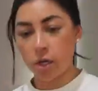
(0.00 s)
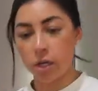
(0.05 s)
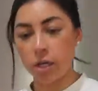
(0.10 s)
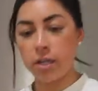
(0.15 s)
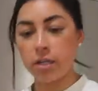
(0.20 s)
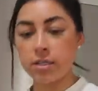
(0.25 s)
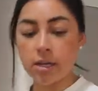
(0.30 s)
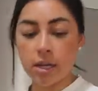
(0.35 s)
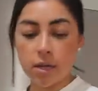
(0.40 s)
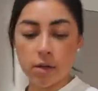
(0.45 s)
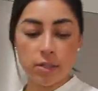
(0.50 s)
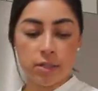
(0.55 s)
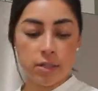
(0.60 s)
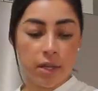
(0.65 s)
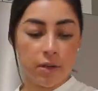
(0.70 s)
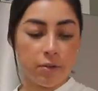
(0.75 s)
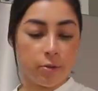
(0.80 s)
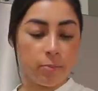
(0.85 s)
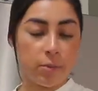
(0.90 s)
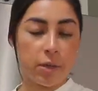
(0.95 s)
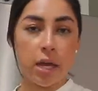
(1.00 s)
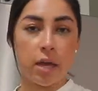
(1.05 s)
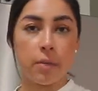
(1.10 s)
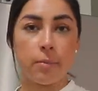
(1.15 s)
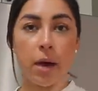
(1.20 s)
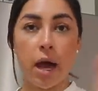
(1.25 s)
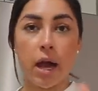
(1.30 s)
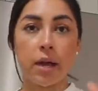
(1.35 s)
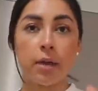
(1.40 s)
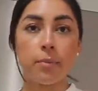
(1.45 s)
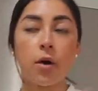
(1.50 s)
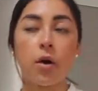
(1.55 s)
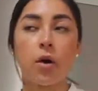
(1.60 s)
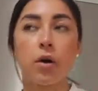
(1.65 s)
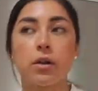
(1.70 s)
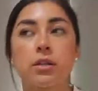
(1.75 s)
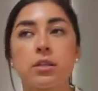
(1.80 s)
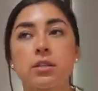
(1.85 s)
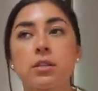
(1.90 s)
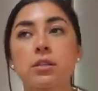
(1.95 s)
It is now 7 p.m. I am
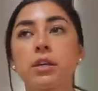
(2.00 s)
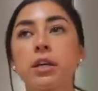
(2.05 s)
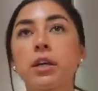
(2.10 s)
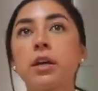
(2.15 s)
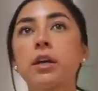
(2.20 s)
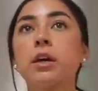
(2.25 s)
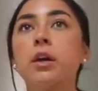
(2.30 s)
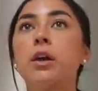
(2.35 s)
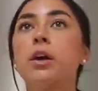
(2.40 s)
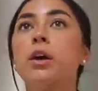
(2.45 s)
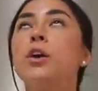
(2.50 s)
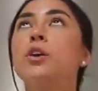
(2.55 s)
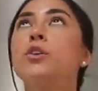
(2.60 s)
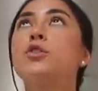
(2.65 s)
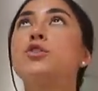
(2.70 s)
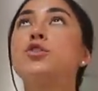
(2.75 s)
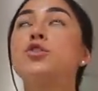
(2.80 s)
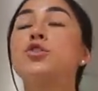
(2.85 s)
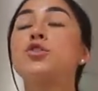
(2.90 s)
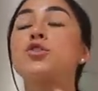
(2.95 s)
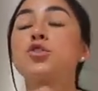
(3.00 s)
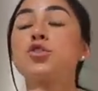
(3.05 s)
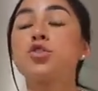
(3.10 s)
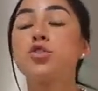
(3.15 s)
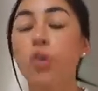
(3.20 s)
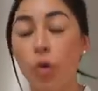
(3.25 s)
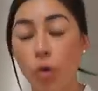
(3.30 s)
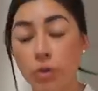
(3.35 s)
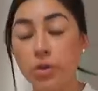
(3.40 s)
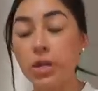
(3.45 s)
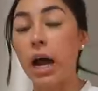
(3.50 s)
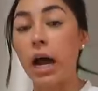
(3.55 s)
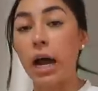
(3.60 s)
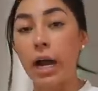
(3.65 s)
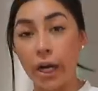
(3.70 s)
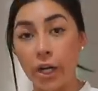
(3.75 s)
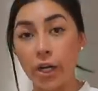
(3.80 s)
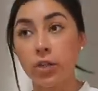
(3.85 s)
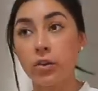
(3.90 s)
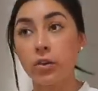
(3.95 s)
honestly so
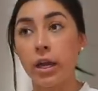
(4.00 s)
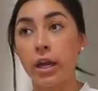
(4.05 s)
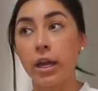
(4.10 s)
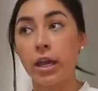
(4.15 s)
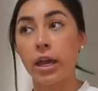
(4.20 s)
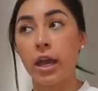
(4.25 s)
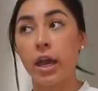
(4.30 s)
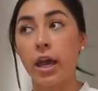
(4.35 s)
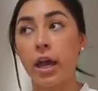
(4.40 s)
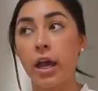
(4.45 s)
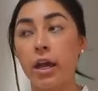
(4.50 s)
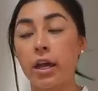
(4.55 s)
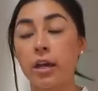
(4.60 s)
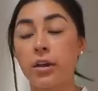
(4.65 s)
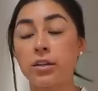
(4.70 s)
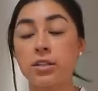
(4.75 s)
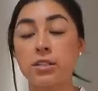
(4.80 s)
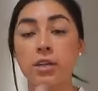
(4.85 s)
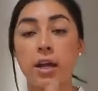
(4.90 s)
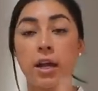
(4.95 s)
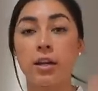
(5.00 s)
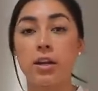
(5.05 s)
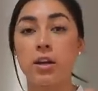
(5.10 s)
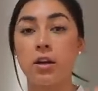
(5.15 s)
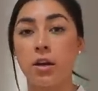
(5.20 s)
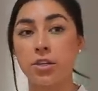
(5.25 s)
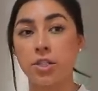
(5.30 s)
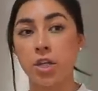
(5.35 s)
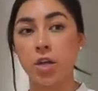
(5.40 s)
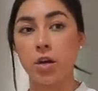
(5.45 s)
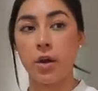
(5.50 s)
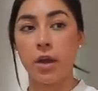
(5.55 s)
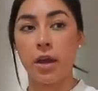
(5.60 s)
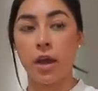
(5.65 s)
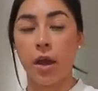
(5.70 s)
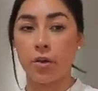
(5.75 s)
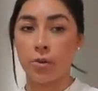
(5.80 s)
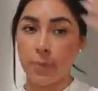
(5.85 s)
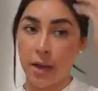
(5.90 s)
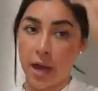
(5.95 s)
tired. Like I decided not to go hang
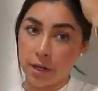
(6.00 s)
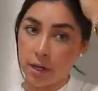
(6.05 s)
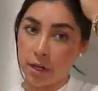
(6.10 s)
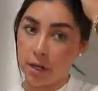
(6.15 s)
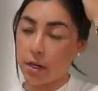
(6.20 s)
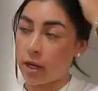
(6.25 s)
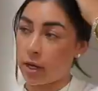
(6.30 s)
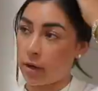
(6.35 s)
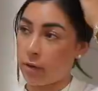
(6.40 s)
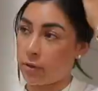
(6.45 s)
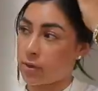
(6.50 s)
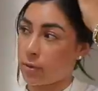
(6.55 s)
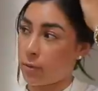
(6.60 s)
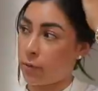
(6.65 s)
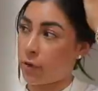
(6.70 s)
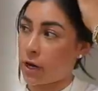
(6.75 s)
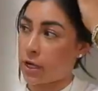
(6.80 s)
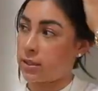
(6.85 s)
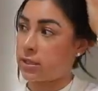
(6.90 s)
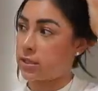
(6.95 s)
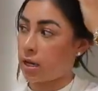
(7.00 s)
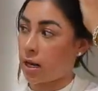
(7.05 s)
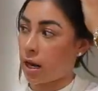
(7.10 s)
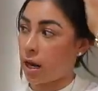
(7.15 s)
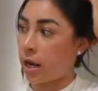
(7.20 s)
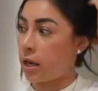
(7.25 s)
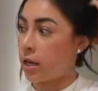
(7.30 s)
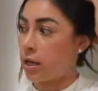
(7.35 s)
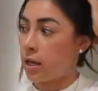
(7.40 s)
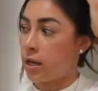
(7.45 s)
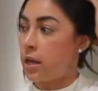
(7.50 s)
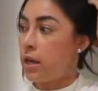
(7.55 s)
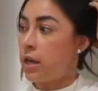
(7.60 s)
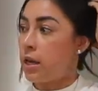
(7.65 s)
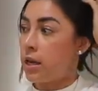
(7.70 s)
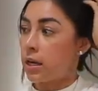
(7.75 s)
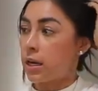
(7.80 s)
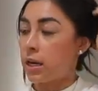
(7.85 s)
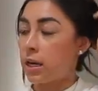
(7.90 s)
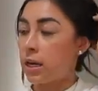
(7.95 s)
out with Madi and some friends tonight
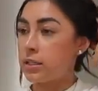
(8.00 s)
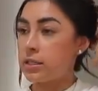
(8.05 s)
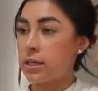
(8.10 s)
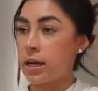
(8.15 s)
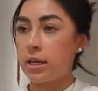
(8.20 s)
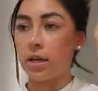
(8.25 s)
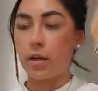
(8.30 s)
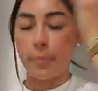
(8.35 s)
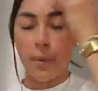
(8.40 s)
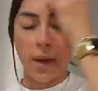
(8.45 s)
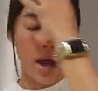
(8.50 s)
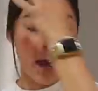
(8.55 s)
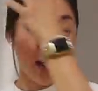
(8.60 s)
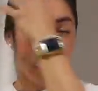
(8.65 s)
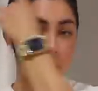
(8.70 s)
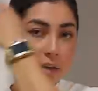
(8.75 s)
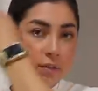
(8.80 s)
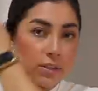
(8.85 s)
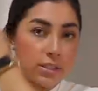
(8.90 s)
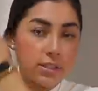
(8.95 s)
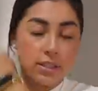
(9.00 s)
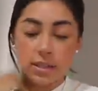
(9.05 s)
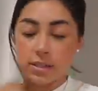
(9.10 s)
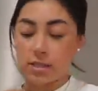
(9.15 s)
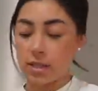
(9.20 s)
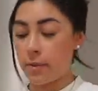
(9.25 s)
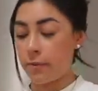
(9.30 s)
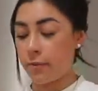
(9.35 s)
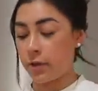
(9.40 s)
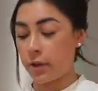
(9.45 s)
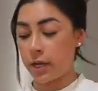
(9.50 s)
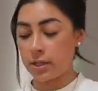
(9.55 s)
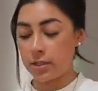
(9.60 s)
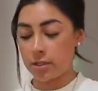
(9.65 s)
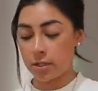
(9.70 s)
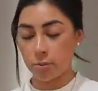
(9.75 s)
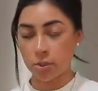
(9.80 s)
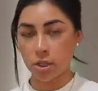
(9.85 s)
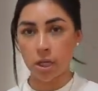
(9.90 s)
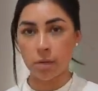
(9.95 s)
because I need to pack and I have a 6 a.m. flight. So
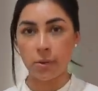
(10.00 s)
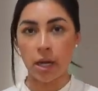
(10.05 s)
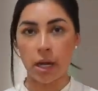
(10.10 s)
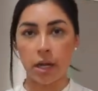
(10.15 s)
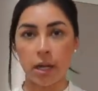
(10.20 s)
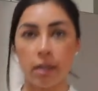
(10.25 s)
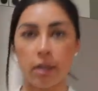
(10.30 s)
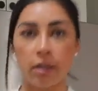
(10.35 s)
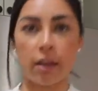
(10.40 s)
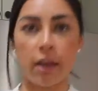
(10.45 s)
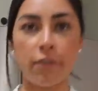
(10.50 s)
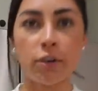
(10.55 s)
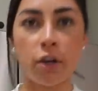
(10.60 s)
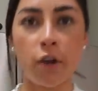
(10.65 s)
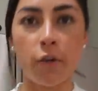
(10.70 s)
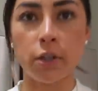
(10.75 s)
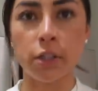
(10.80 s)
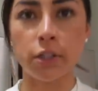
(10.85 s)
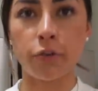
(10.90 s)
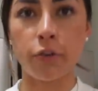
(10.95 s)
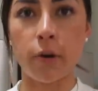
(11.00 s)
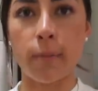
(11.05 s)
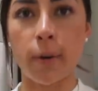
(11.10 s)
I'm just gonna be eating leftovers from